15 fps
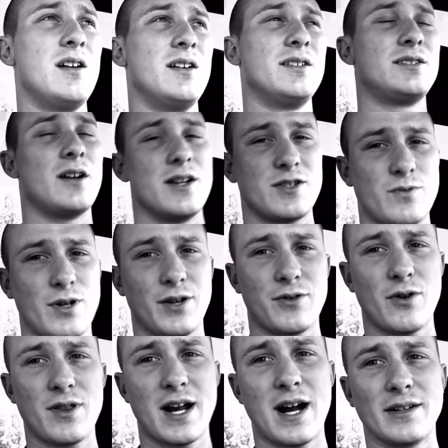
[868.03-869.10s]
So I just want to
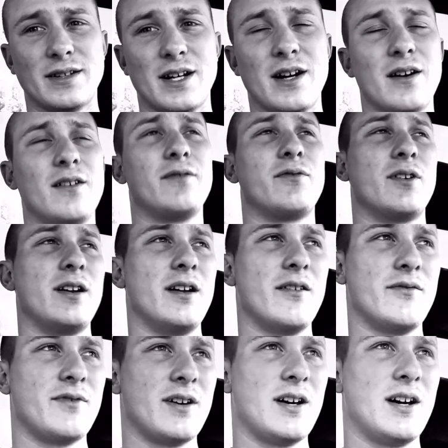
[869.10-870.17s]
throw that out there for
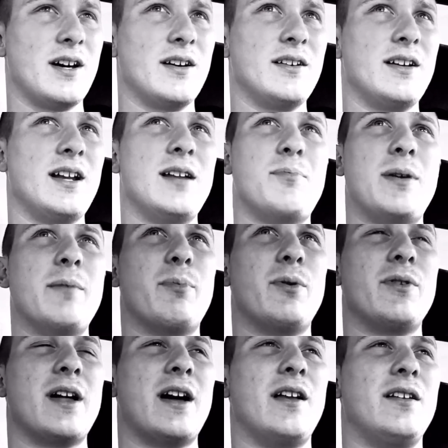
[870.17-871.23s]
any
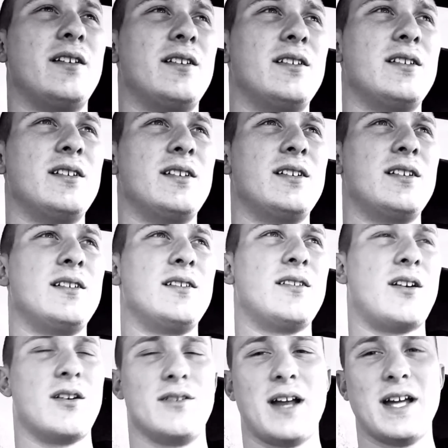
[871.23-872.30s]
people that
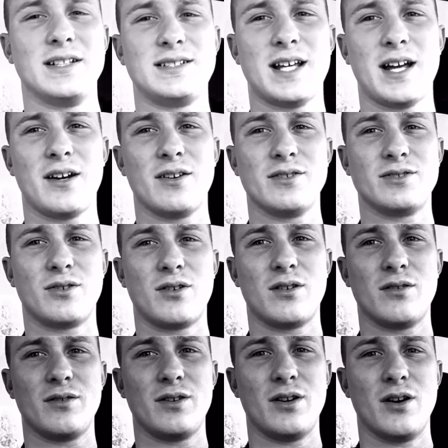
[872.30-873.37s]
are naysayers,
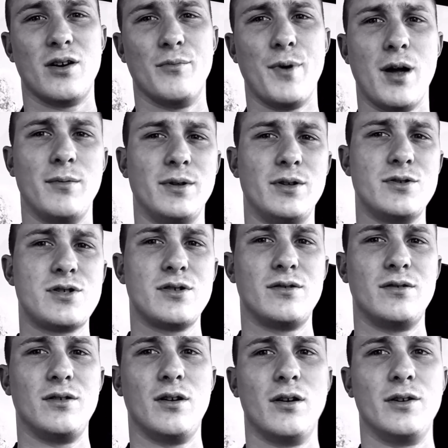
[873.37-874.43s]
or, you know, maybe you should
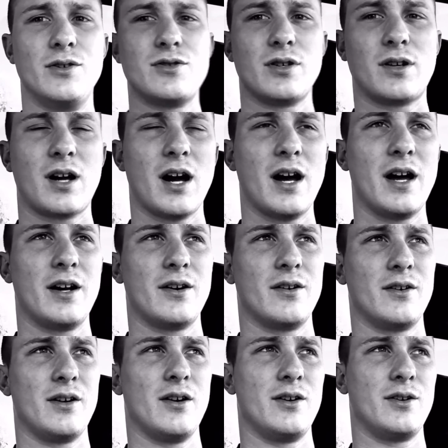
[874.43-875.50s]
cut,
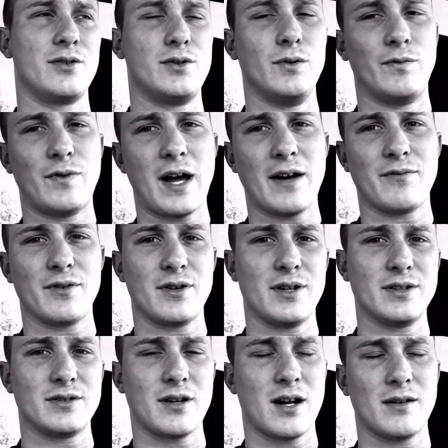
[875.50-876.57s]
or, you know, you're too fat for
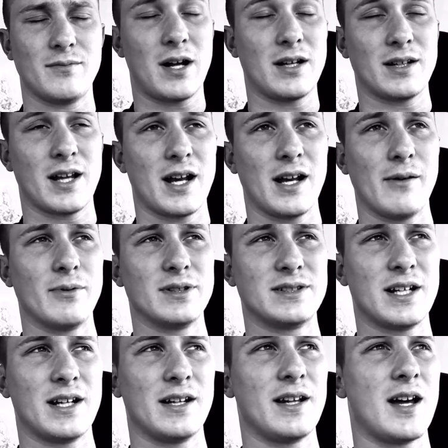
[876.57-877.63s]
this, or not that anyone
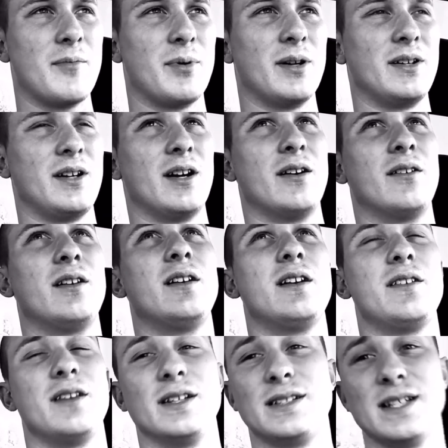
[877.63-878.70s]
said any of that, but, you know, this